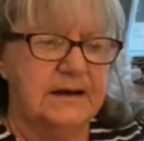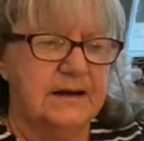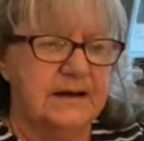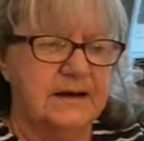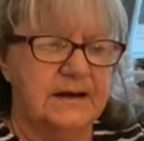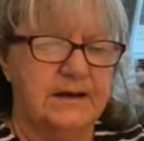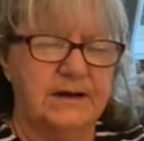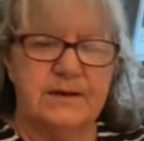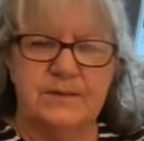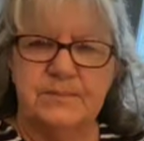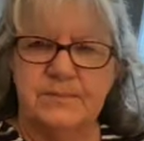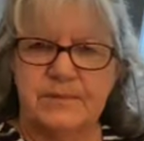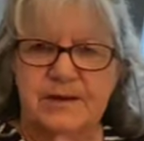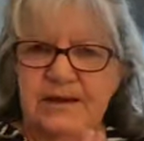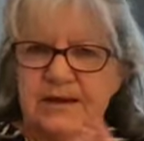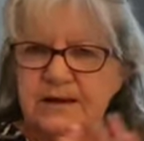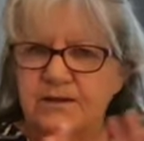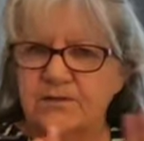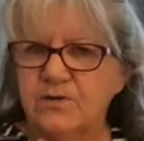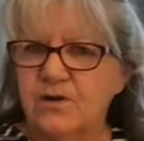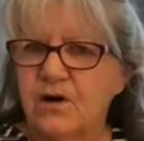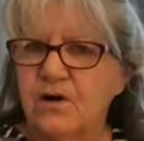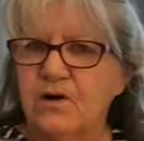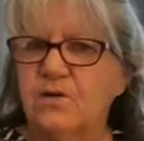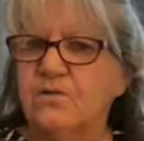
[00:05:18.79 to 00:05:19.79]
um, get
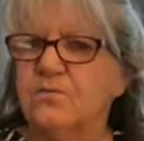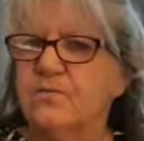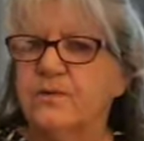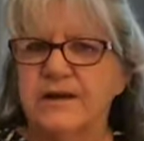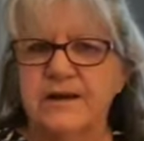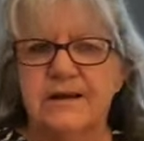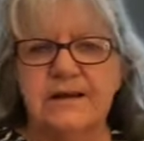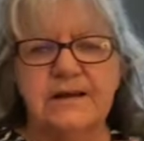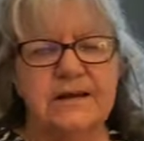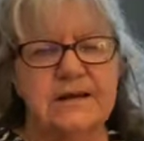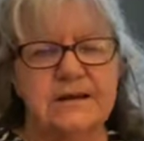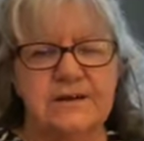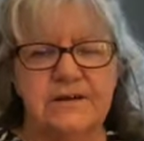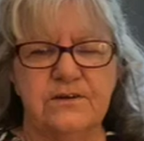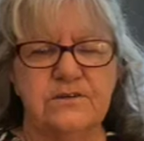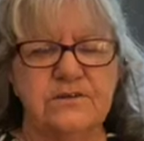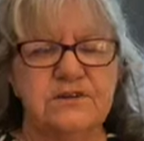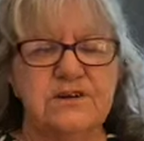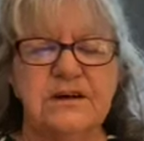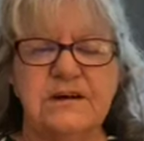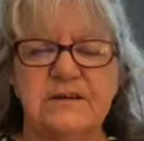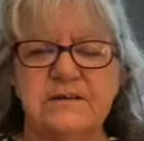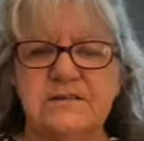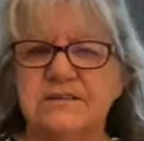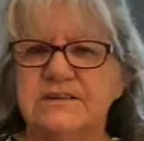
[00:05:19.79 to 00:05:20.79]
her all ready, get her
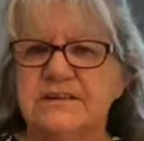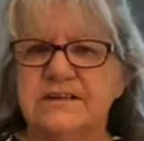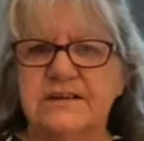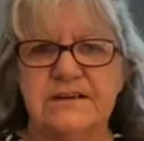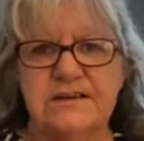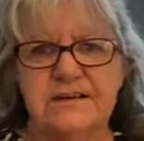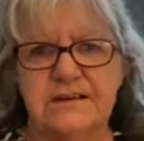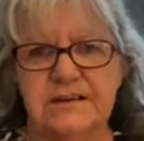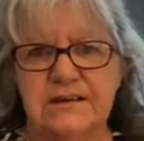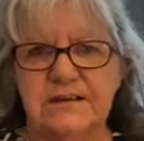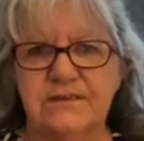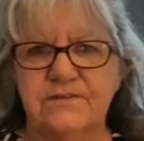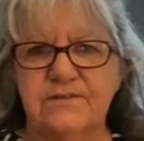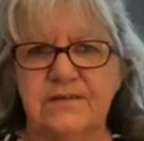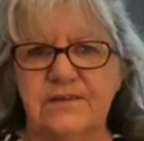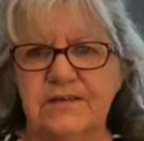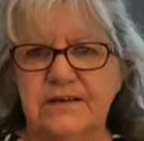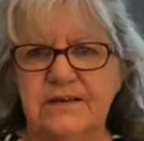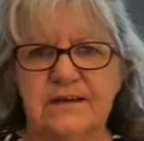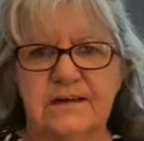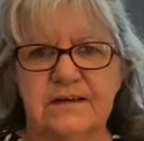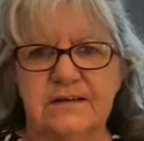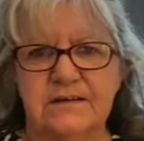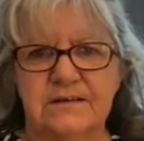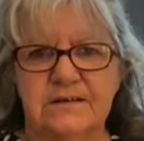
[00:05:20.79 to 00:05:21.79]
tucked in and
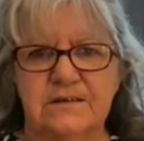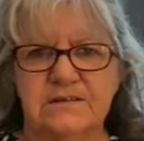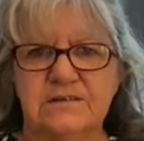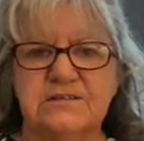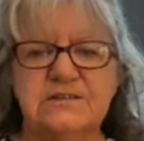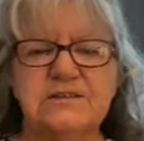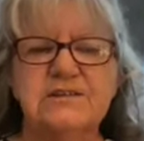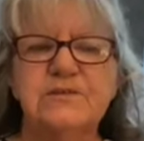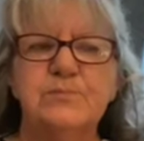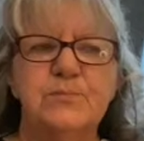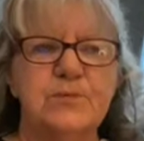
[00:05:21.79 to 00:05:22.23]
everything else.